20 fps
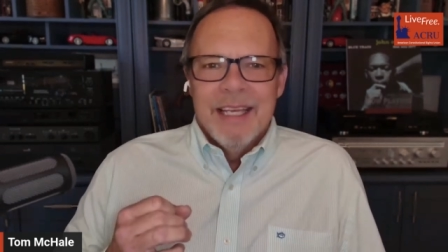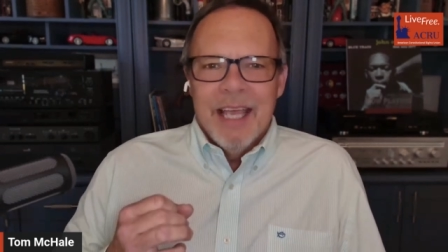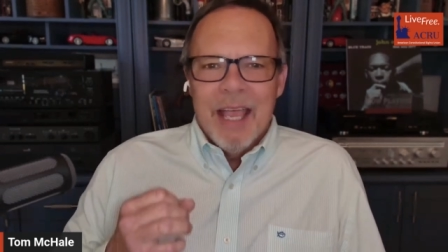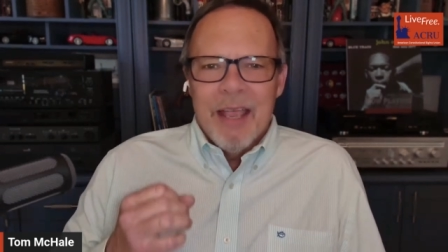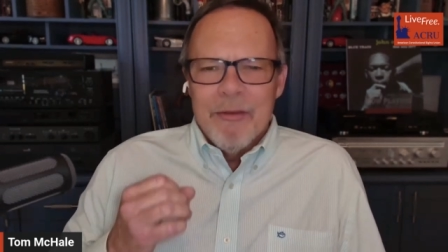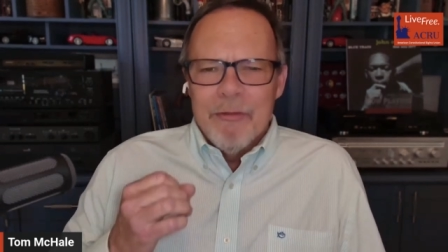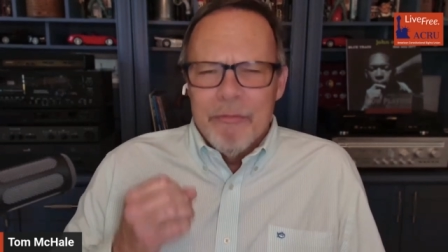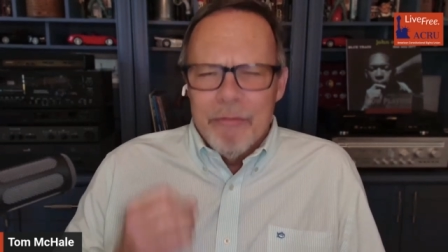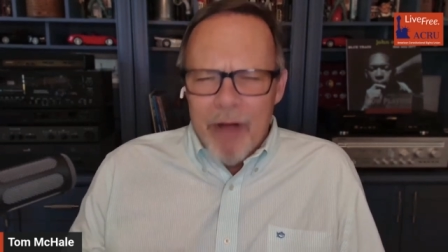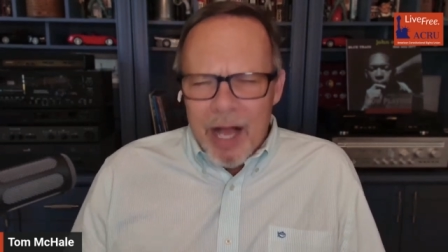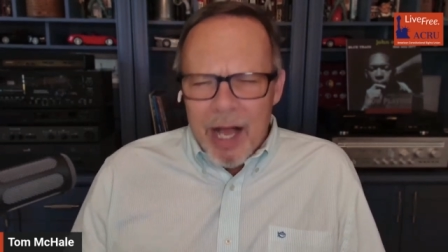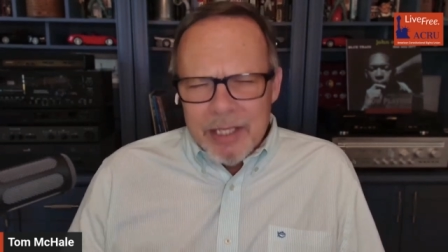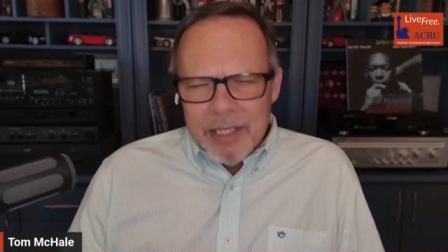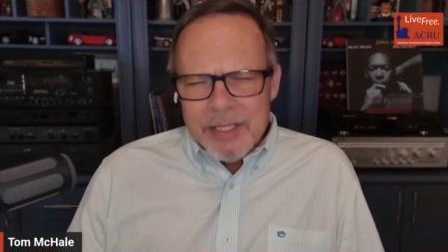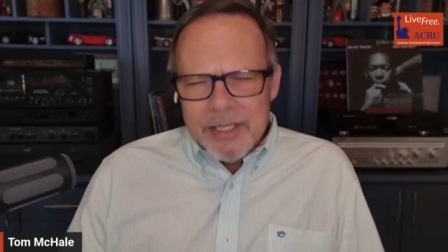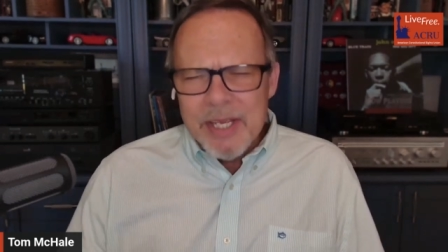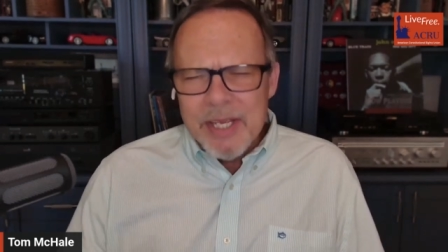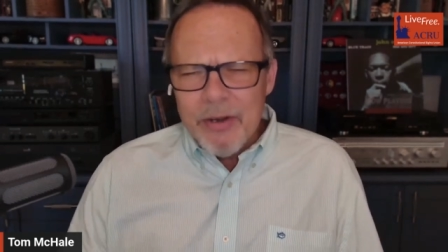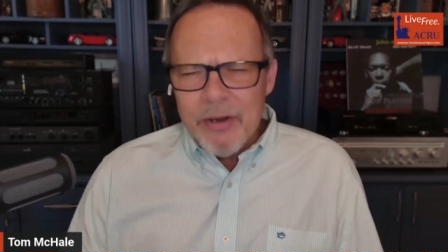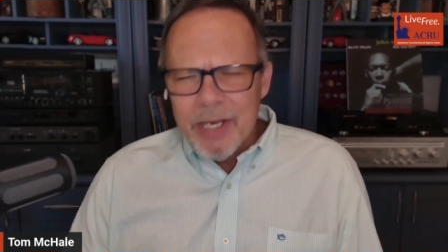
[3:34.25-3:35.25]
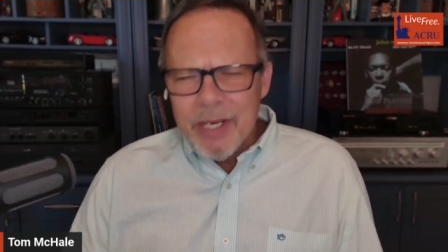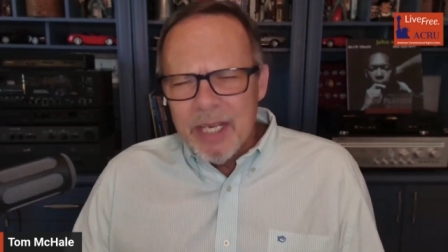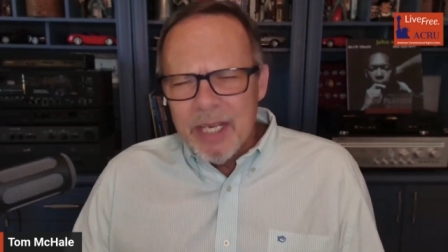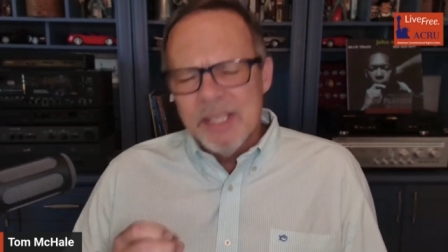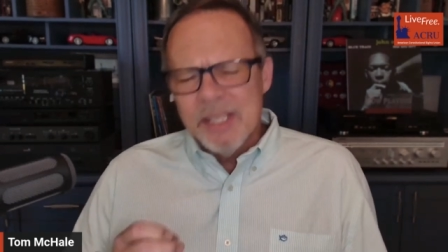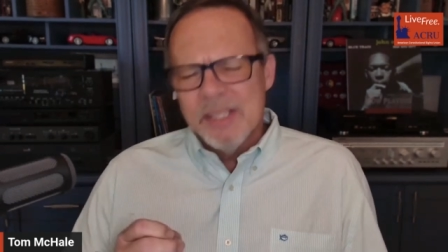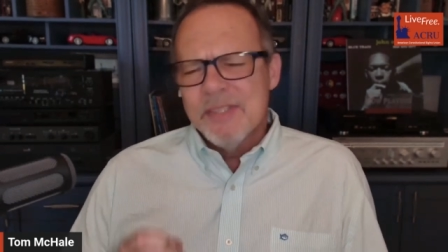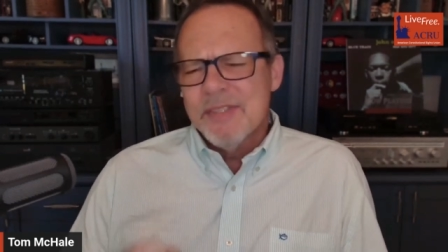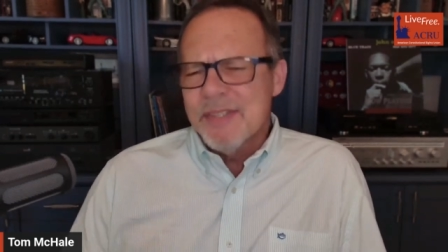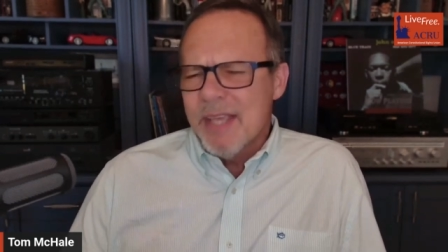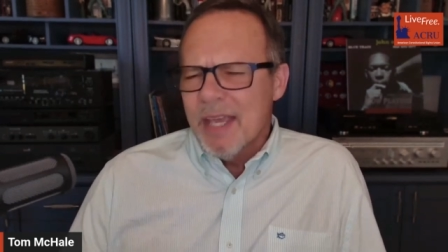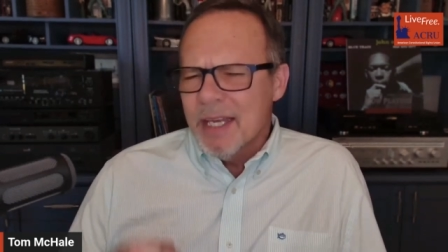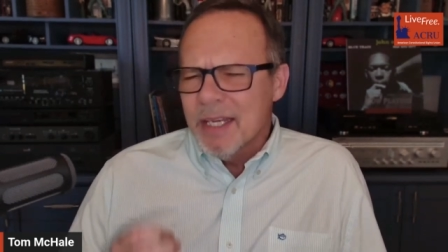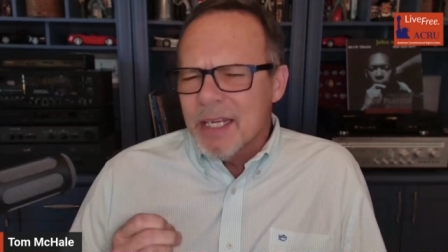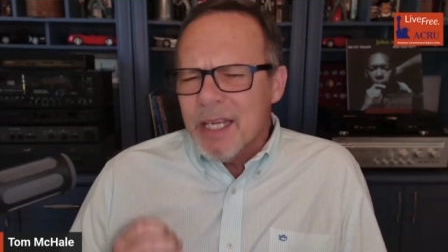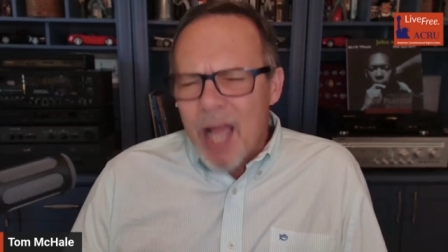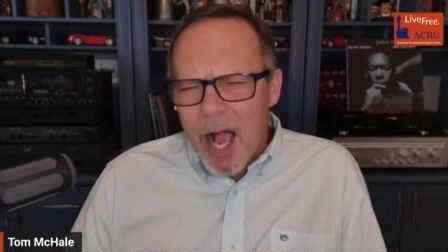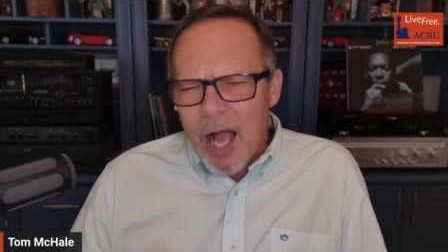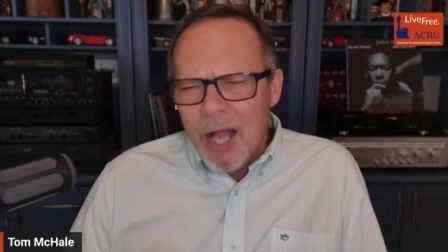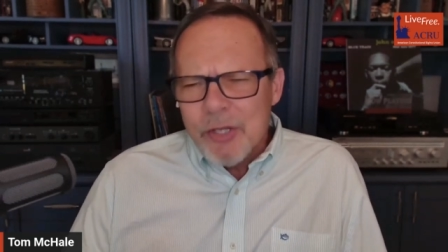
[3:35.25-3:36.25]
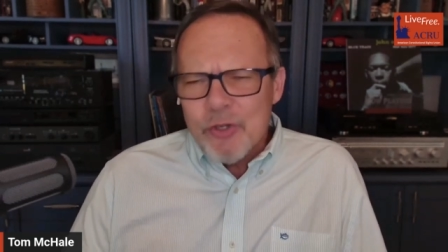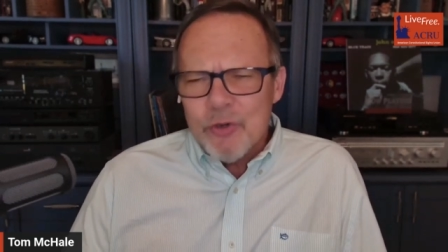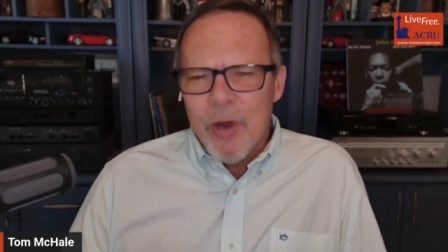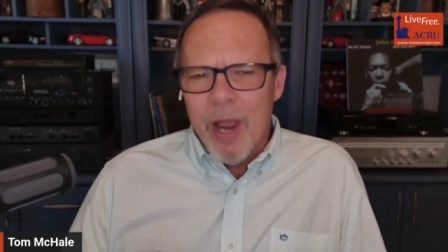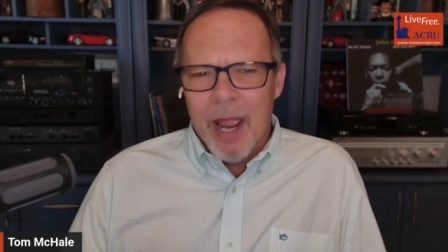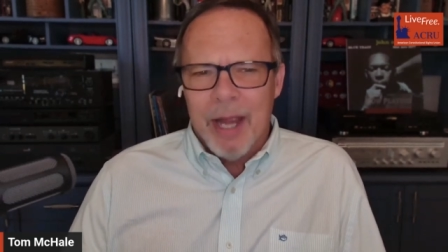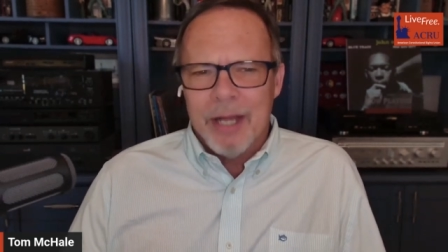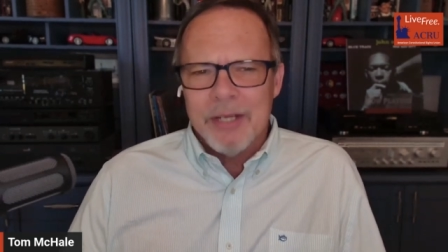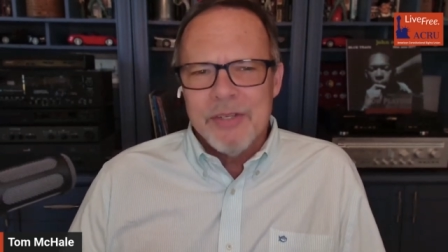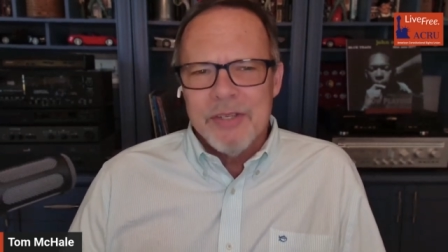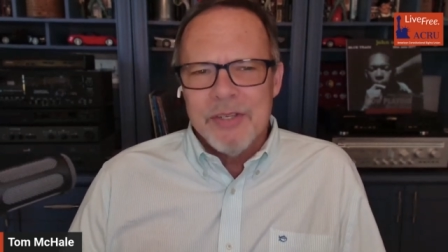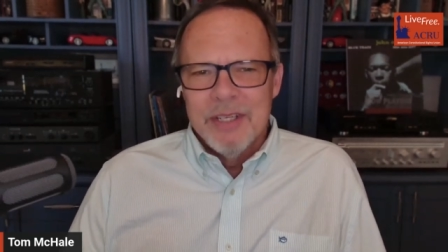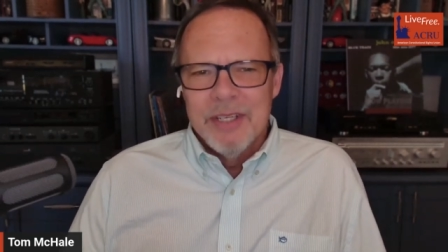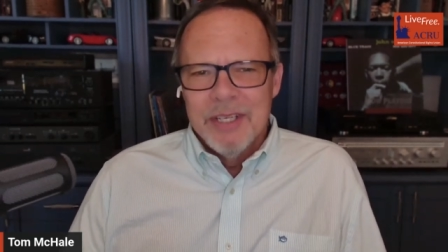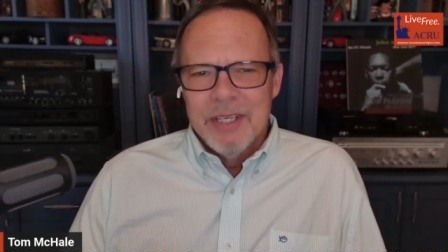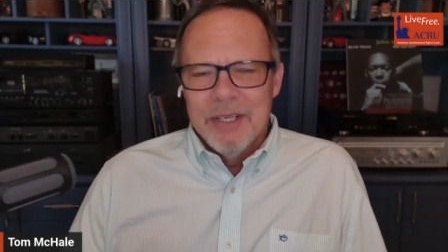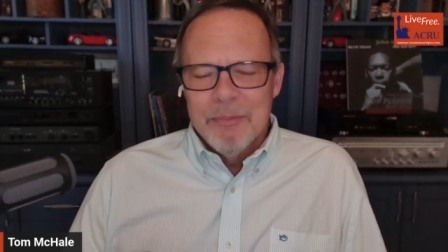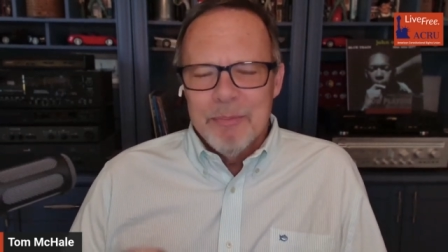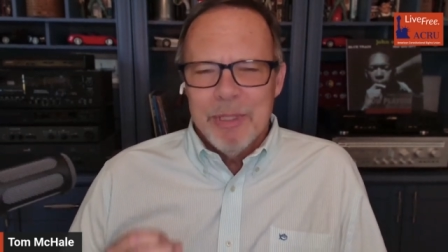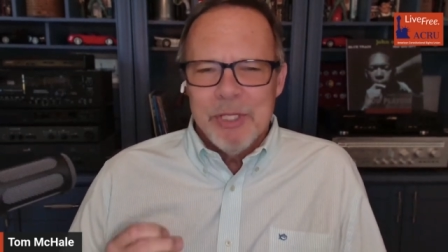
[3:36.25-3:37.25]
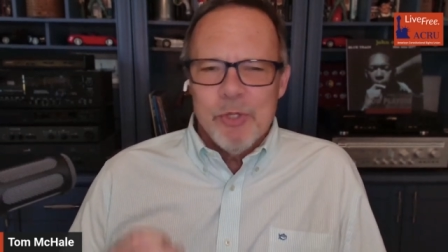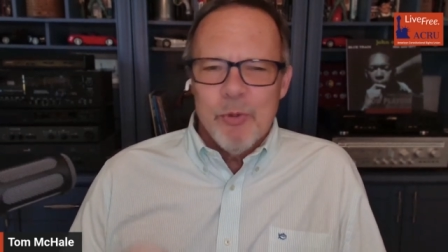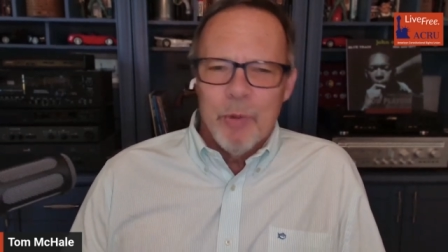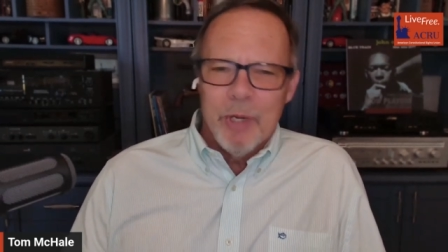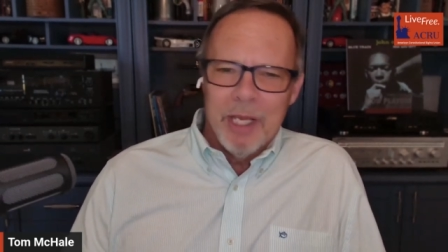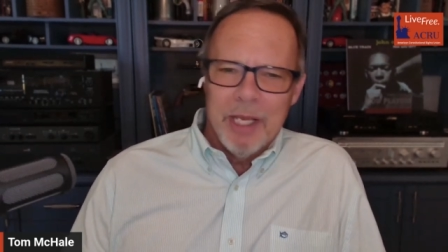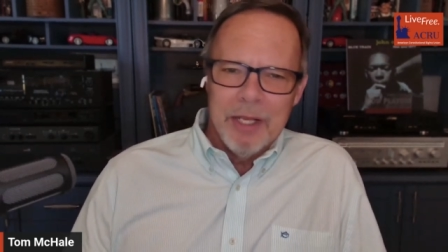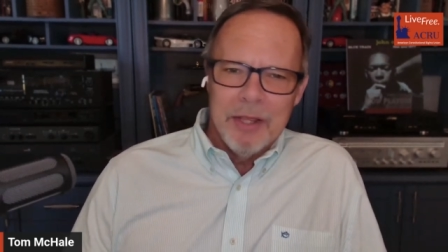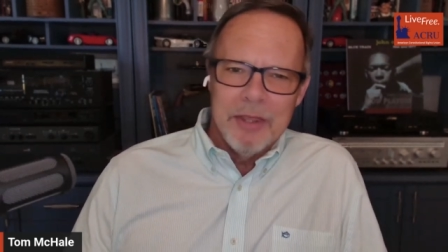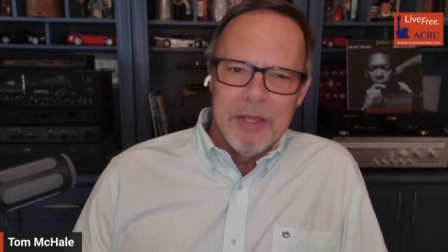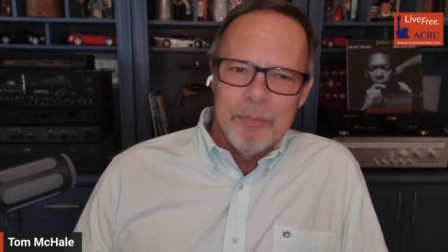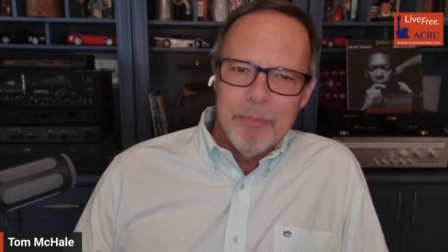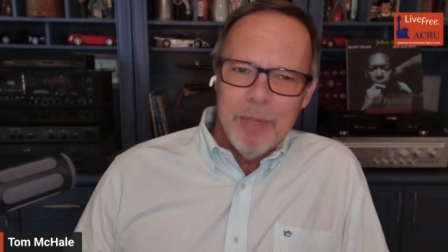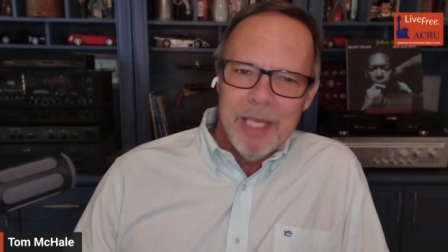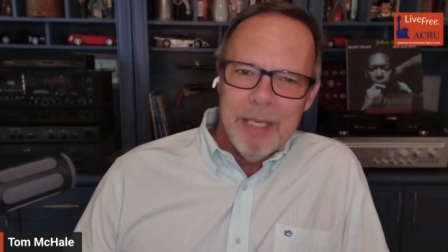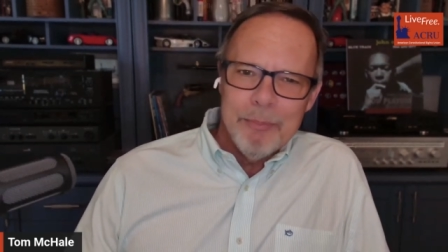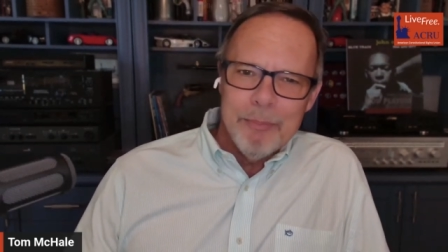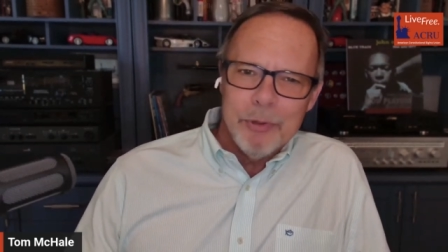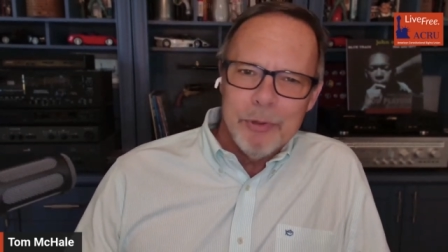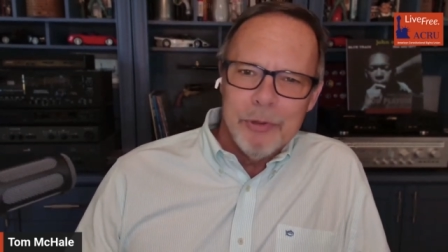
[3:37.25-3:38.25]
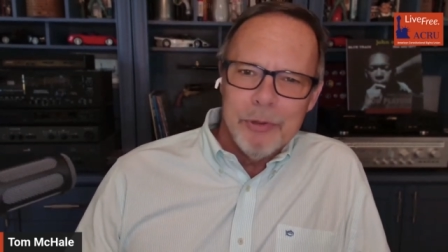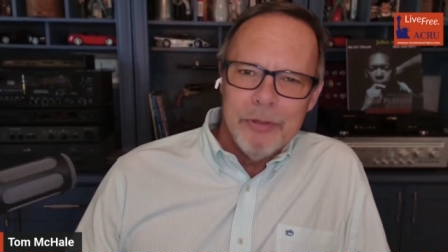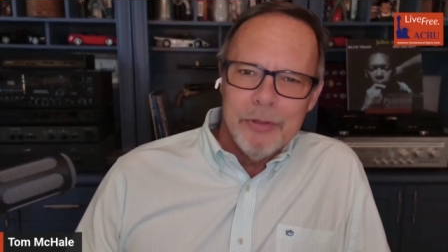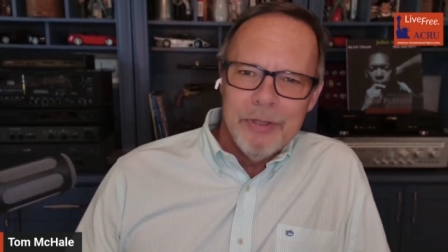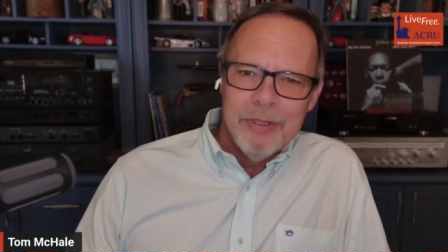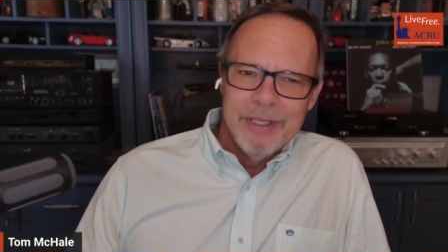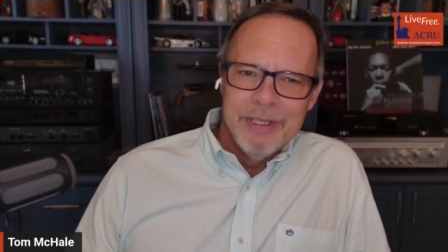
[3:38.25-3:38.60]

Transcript: a voluntary consent contract between the people